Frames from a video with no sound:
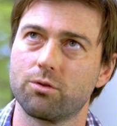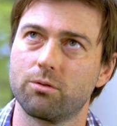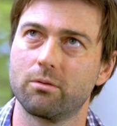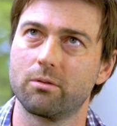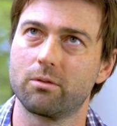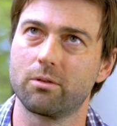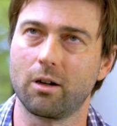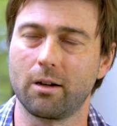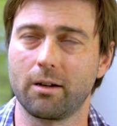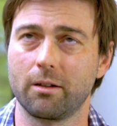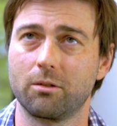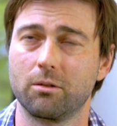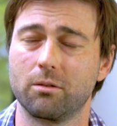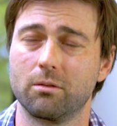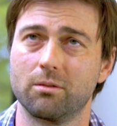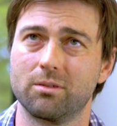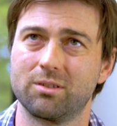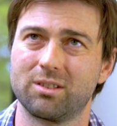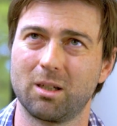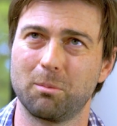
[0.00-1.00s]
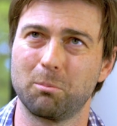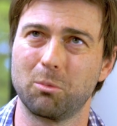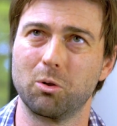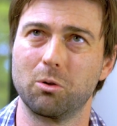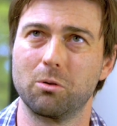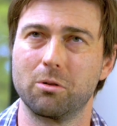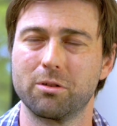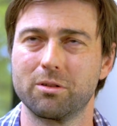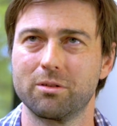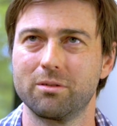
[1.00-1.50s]
trying to do some
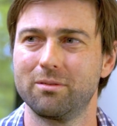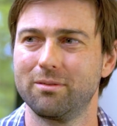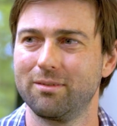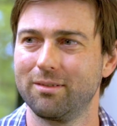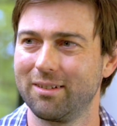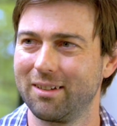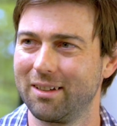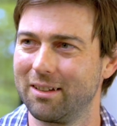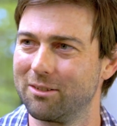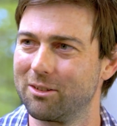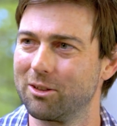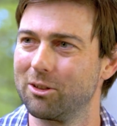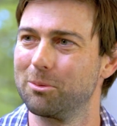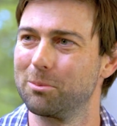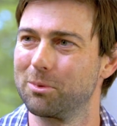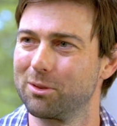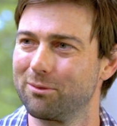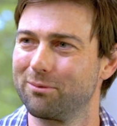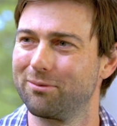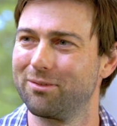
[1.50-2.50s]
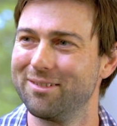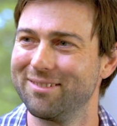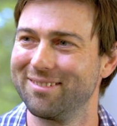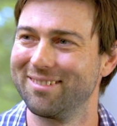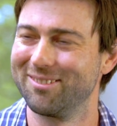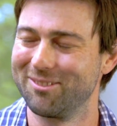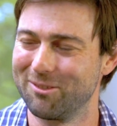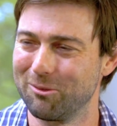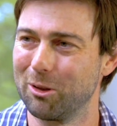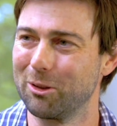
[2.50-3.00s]
good in terms of
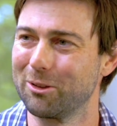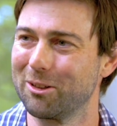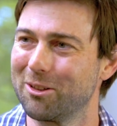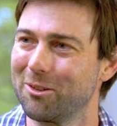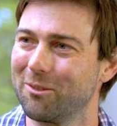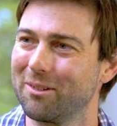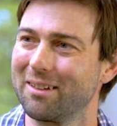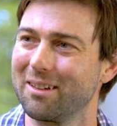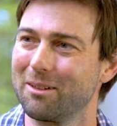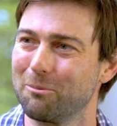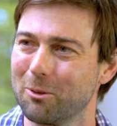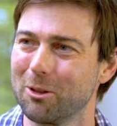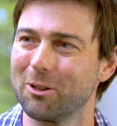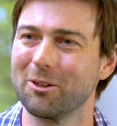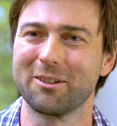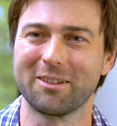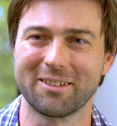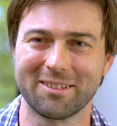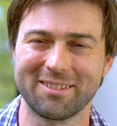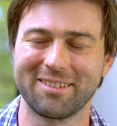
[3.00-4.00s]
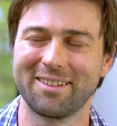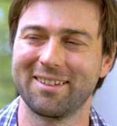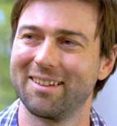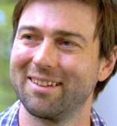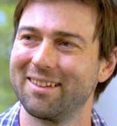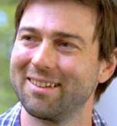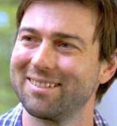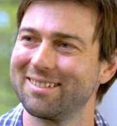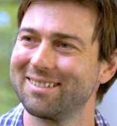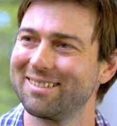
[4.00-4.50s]
what you're doing in work. Yeah.